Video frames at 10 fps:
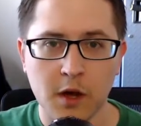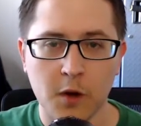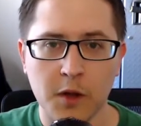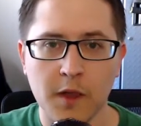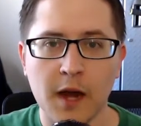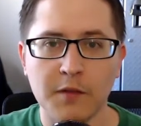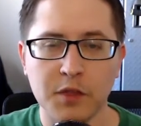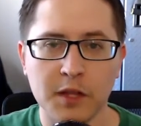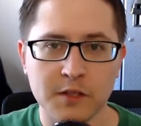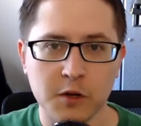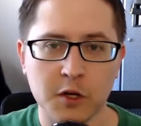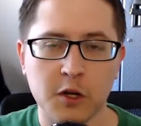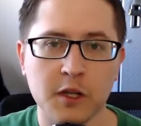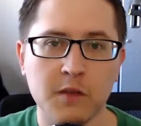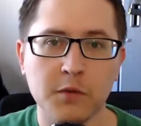on a lot of things that are going
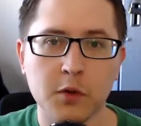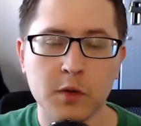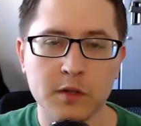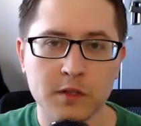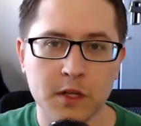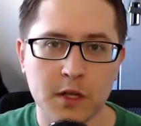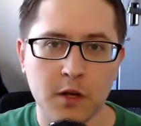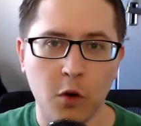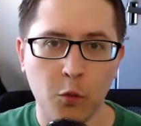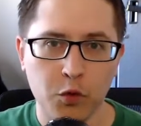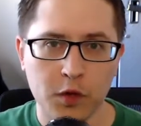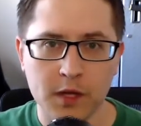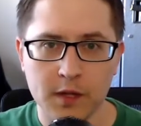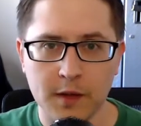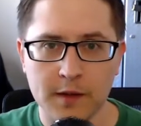to influence, hopefully,